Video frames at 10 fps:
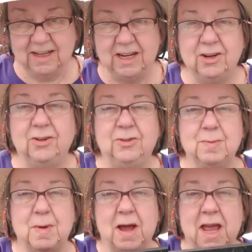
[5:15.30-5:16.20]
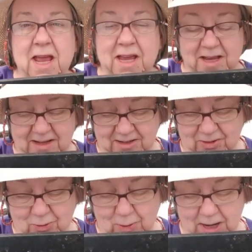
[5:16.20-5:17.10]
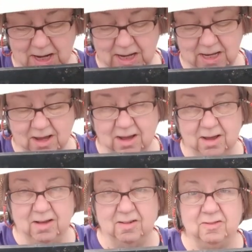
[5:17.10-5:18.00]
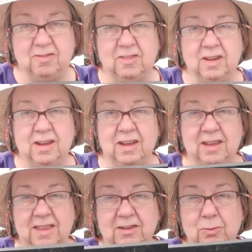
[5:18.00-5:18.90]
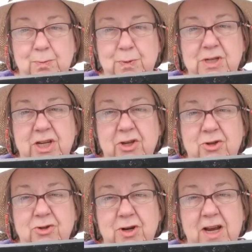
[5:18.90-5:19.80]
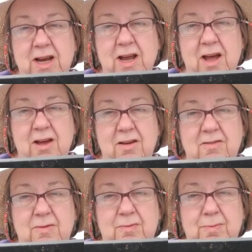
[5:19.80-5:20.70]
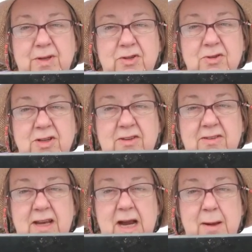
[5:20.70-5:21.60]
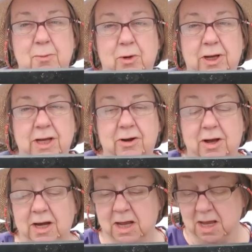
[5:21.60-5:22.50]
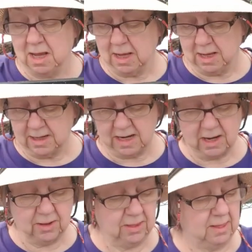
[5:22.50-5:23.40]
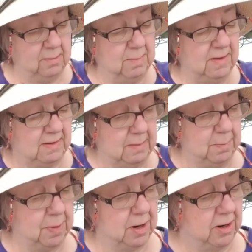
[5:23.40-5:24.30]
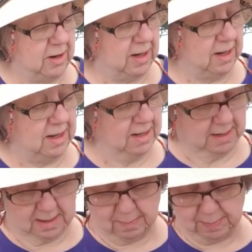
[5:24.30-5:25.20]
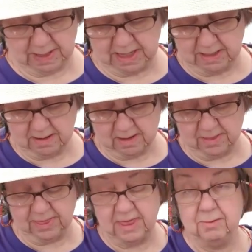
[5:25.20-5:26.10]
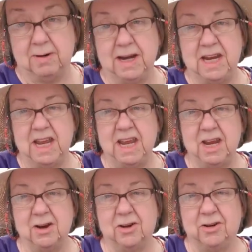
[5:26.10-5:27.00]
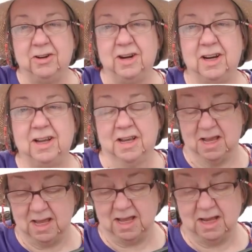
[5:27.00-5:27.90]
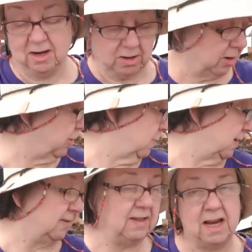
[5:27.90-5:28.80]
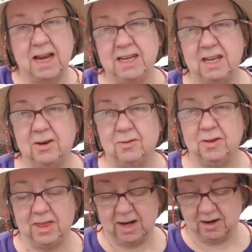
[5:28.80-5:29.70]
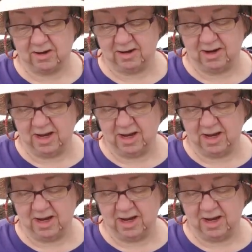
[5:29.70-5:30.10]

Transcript: here's my tray of, this particular tray of petunias that I'm working on. Now the missing part up on right here are the ones that I did over there,